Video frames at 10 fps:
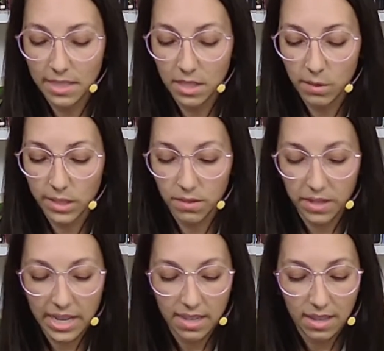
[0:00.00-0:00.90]
to its
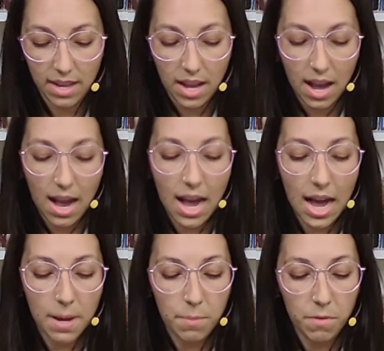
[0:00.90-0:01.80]
feet,
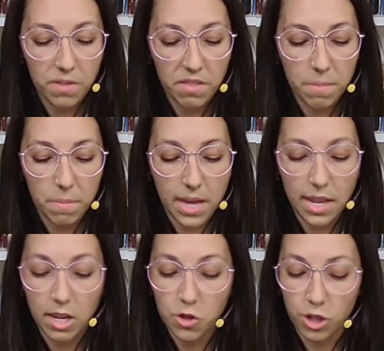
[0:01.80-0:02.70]
"I move that the
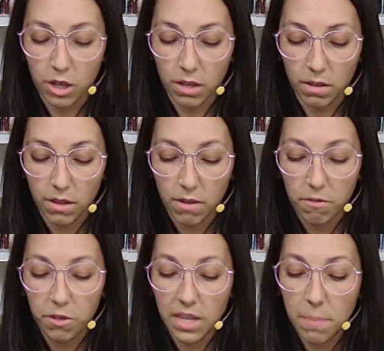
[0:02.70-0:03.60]
meeting adjourn
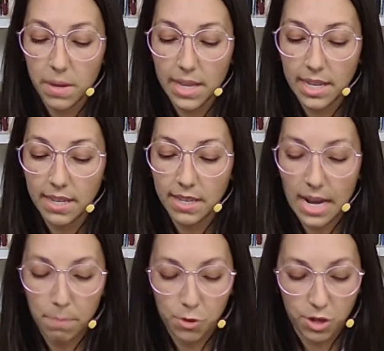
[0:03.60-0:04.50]
for the immediate
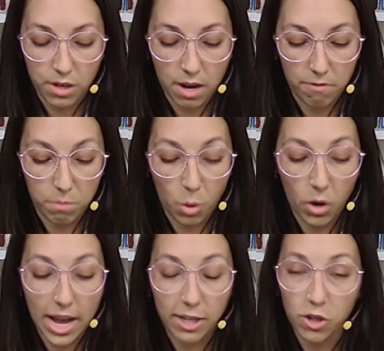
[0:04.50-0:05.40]
adoption of
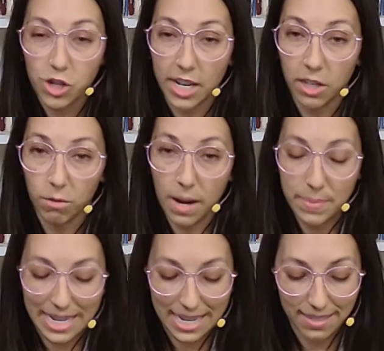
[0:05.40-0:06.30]
more energetic
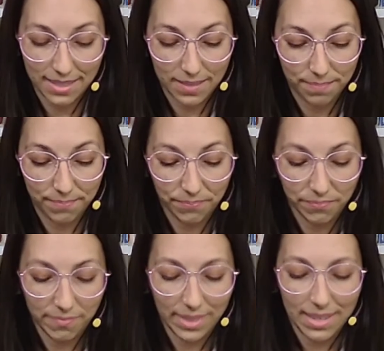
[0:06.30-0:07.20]
remedies."
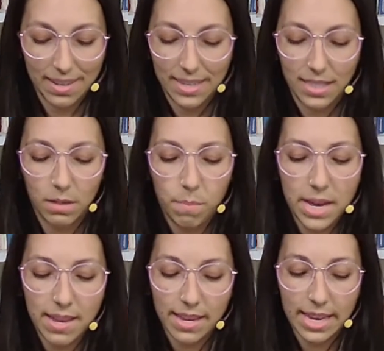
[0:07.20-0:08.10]

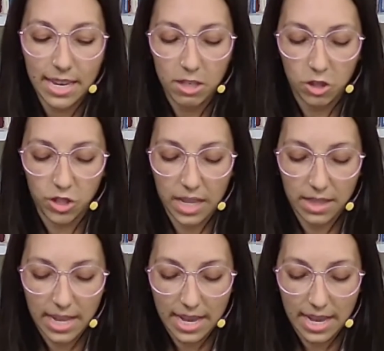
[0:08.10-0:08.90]
"Speak English," said the